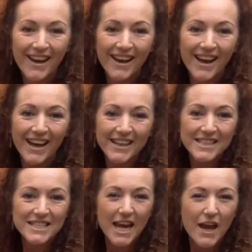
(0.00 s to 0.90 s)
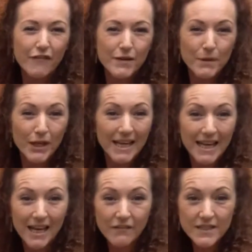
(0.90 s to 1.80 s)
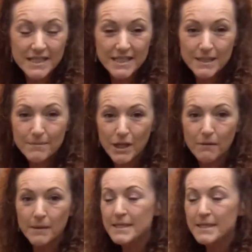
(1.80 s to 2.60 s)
and everybody loves it at the moment.